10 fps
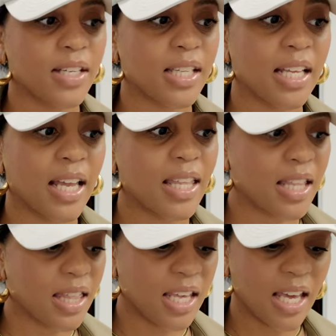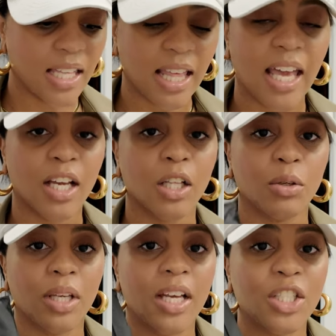us. And in the thing, they
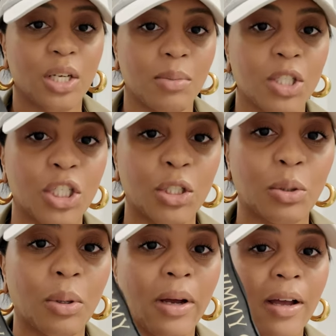included a Jimmy Choo